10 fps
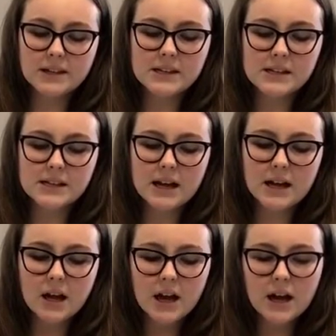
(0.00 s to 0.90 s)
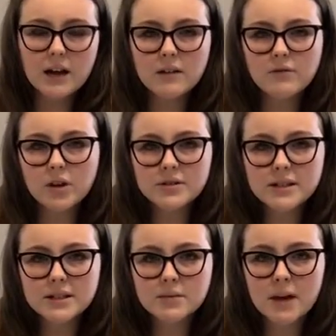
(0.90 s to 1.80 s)
the DNA and converts
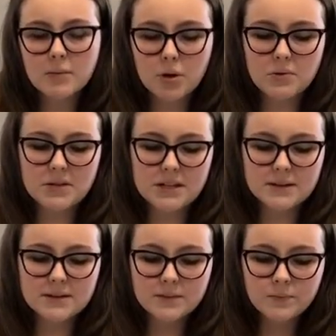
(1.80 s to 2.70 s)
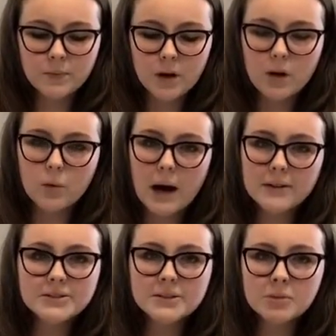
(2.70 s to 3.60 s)
it to make proteins.
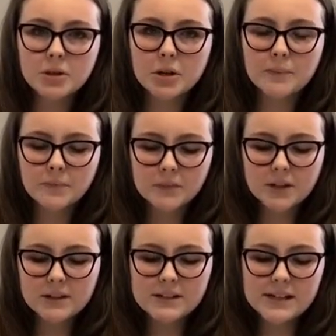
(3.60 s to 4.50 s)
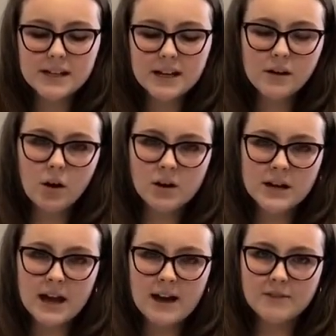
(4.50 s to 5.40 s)
While similar, the DNA and
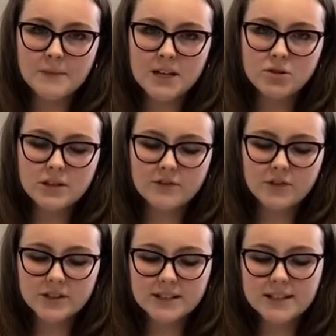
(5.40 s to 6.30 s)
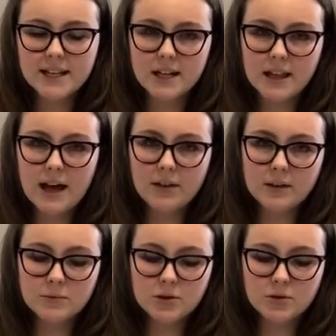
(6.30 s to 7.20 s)
RNA have major differences that allow
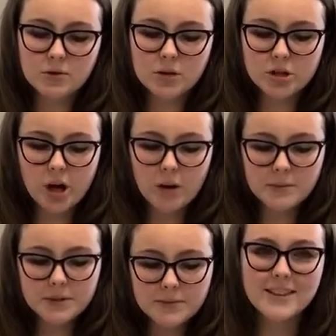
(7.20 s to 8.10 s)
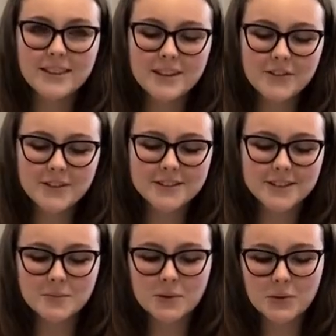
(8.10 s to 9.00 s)
them to do their jobs. The
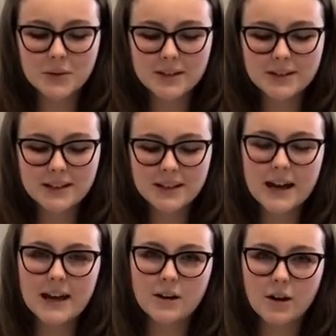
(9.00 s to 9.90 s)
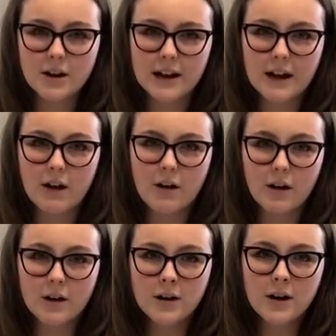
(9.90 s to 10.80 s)
differences between DNA and RNA
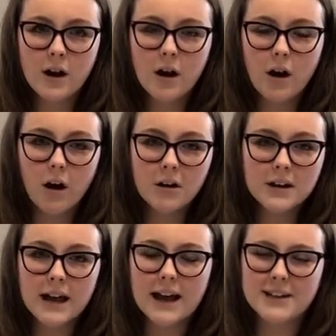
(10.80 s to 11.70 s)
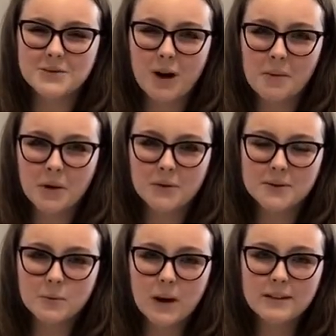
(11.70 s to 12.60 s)
are: RNA has
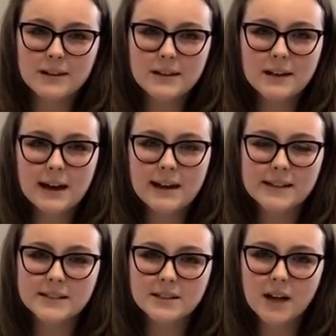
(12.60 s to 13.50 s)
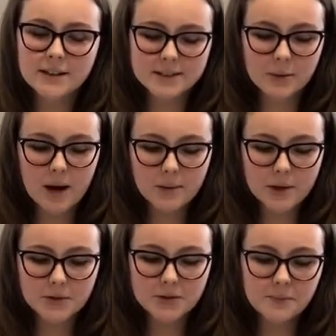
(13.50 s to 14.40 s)
ribose, while DNA has
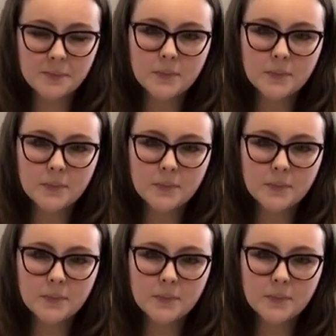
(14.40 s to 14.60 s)
deoxyribose.